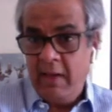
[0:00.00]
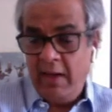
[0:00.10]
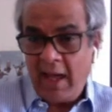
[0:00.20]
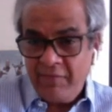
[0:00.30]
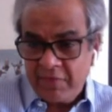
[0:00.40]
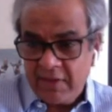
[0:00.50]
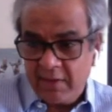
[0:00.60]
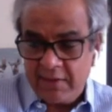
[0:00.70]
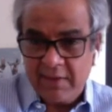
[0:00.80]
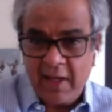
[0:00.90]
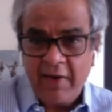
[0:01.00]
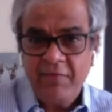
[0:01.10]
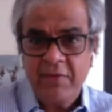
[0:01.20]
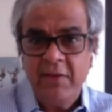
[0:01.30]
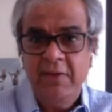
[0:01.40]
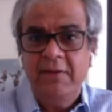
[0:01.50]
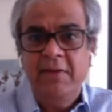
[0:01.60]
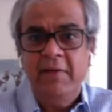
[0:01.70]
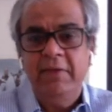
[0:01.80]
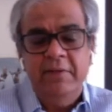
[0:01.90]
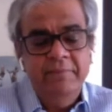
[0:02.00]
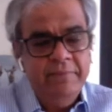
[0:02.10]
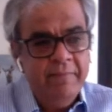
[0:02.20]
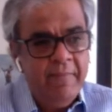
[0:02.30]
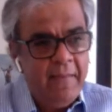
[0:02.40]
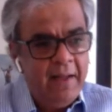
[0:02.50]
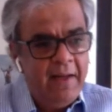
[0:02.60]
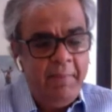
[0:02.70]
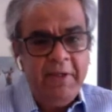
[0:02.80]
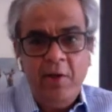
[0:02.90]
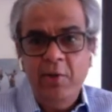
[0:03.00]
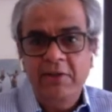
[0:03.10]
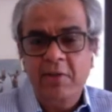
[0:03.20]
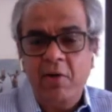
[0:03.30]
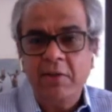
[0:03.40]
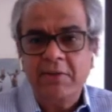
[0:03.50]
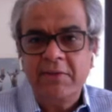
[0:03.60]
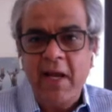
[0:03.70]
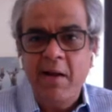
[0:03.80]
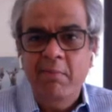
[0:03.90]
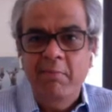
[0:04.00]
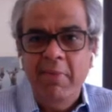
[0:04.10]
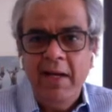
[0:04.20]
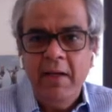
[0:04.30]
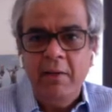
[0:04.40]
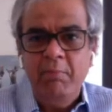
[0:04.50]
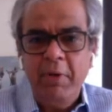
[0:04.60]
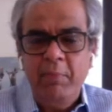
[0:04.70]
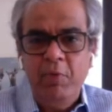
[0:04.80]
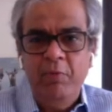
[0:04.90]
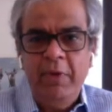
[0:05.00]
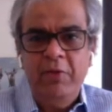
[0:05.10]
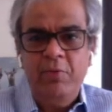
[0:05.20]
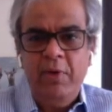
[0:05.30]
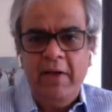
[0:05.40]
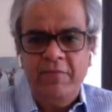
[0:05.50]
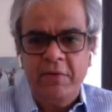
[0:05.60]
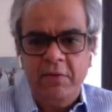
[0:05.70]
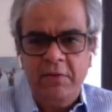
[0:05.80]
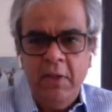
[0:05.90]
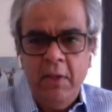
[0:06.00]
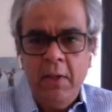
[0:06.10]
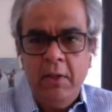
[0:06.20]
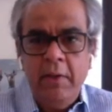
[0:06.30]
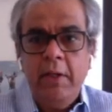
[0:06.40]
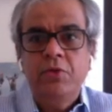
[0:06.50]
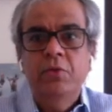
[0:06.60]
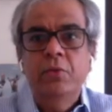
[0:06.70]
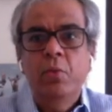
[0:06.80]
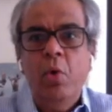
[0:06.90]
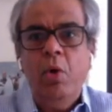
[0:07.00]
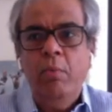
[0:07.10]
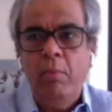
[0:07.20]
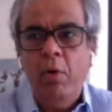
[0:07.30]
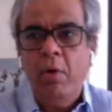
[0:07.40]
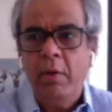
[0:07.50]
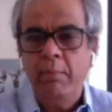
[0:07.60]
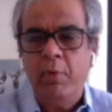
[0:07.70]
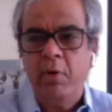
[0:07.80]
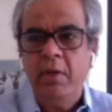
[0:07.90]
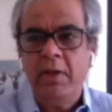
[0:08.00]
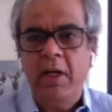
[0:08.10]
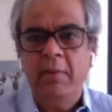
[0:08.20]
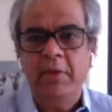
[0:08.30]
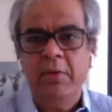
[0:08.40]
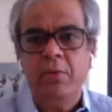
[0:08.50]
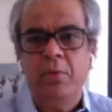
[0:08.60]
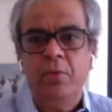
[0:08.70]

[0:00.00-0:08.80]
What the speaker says: life skills, David. Let me tell you, it's crossed 10 million people who've been through life skills. There is no more important time than to